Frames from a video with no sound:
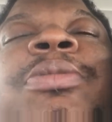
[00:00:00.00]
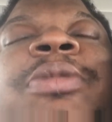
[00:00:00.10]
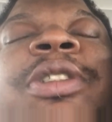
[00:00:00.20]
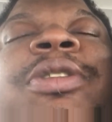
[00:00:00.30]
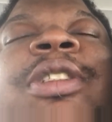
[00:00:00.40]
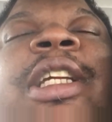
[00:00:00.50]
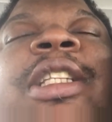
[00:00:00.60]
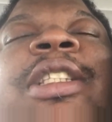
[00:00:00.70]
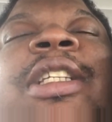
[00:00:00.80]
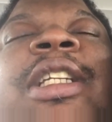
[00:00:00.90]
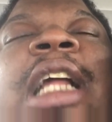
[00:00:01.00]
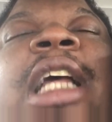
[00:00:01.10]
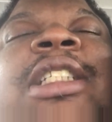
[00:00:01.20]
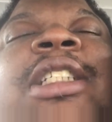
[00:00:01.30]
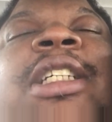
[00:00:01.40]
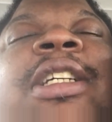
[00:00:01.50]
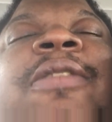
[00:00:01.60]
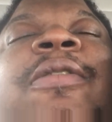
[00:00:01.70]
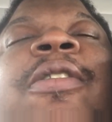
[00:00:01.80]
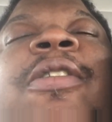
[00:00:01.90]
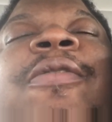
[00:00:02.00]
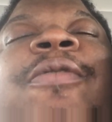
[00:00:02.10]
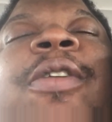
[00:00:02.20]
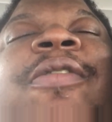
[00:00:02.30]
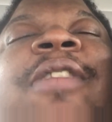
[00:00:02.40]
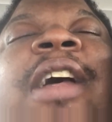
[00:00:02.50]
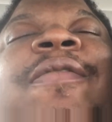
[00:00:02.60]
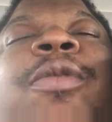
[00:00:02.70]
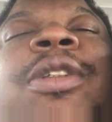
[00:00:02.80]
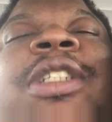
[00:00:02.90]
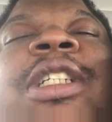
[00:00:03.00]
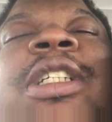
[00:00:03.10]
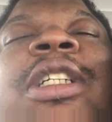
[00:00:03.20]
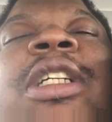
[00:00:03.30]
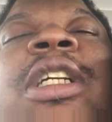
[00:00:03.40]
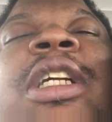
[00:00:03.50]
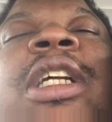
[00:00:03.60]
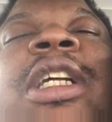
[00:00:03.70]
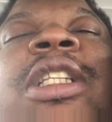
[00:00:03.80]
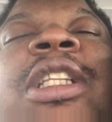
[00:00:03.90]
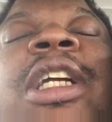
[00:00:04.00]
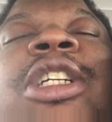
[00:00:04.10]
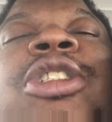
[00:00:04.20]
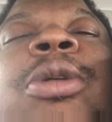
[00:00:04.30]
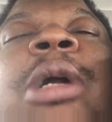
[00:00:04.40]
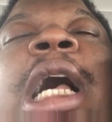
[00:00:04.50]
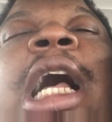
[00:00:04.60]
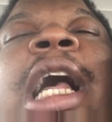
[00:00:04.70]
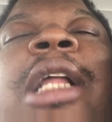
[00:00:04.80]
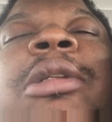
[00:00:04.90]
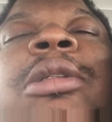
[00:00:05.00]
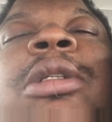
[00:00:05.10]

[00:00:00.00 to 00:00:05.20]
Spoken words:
When you said in Isaiah 45:14, there's no God,